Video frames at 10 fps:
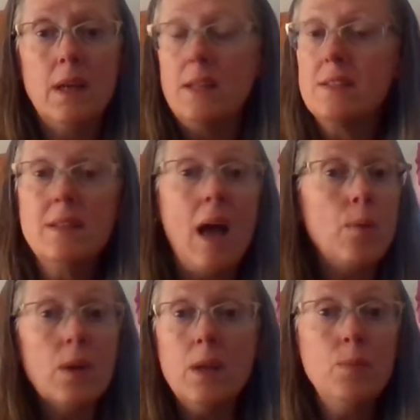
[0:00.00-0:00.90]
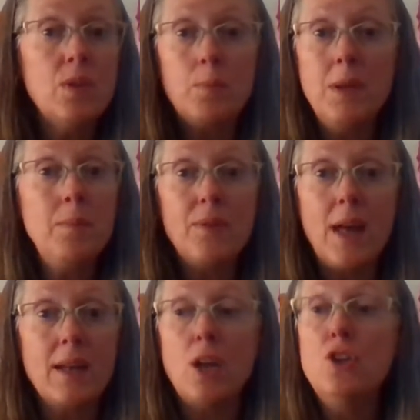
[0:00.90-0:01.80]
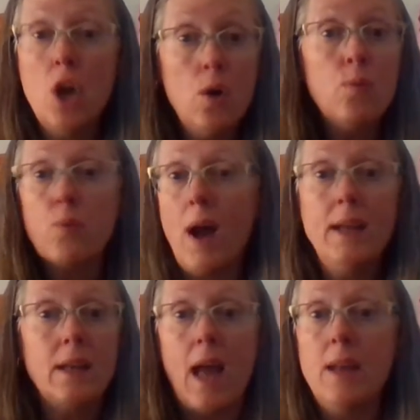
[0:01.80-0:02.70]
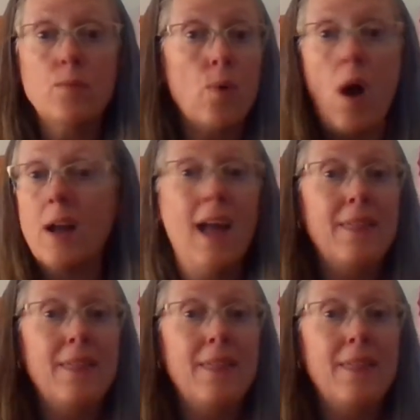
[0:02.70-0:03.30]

It's not working with the people that know right and wrong,